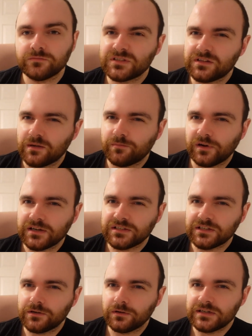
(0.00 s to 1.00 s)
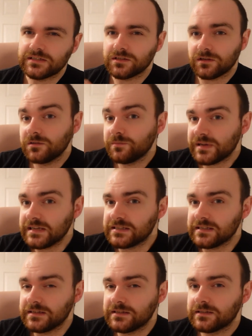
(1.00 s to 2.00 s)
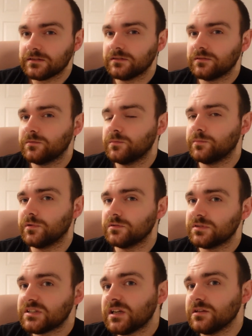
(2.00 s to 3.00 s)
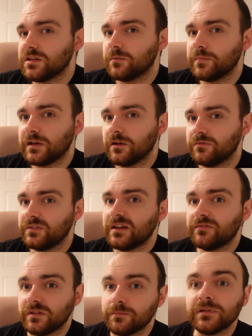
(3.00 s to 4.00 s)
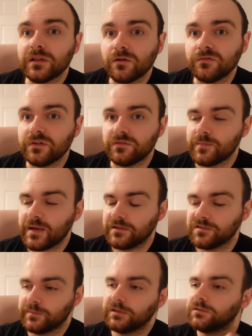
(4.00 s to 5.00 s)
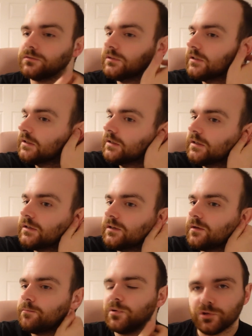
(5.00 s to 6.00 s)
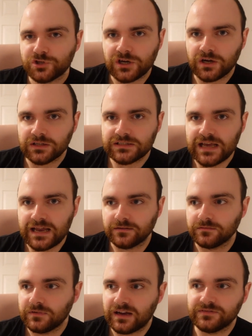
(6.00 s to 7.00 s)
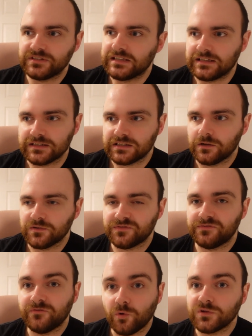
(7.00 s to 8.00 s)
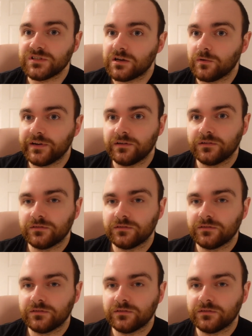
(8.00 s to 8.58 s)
Slight price increase, unpeated, but still you can pick it up for definitely below £50 a bottle. Port Charlotte 10, I've seen it as low as 40 quid.